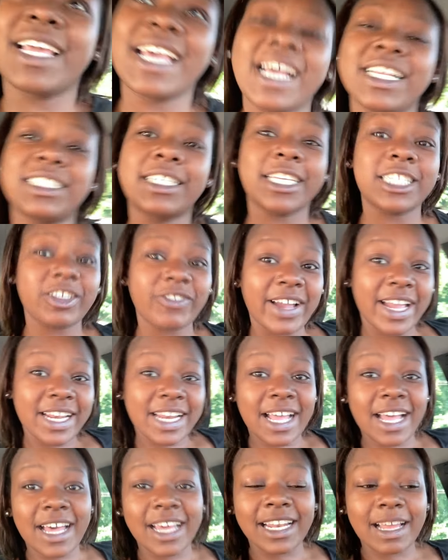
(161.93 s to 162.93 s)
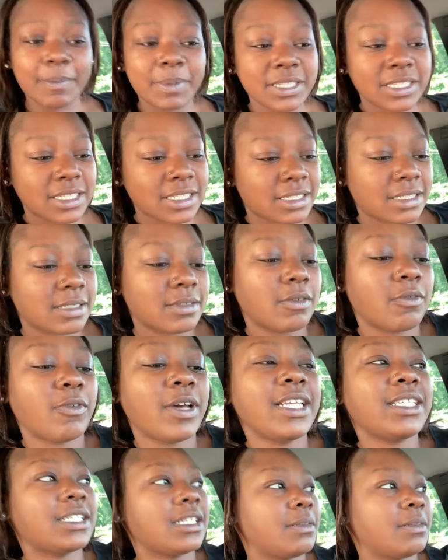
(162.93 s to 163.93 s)
gas station right now, and I'm gonna just
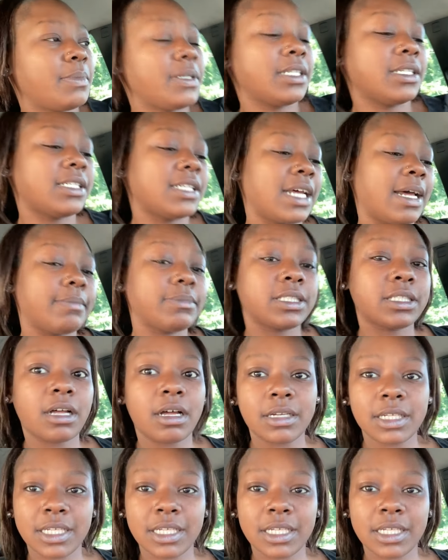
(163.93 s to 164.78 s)
waste a little bit of time to talk to